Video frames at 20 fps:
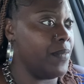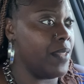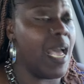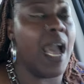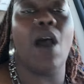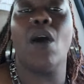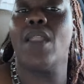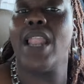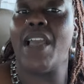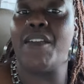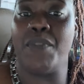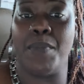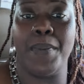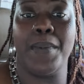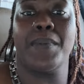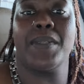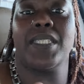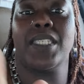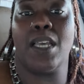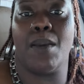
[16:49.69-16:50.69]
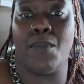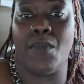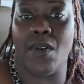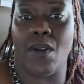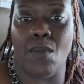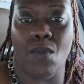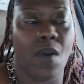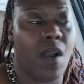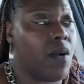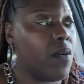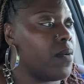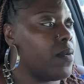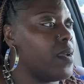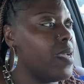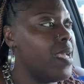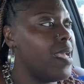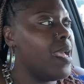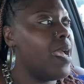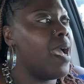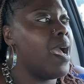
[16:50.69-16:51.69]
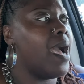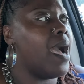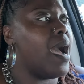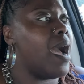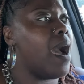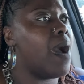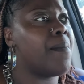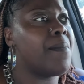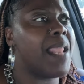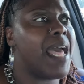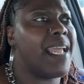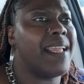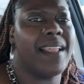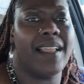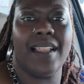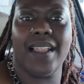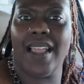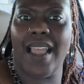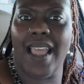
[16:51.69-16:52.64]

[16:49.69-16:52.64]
I don't like for people to tell me when I'm wrong. I'm like,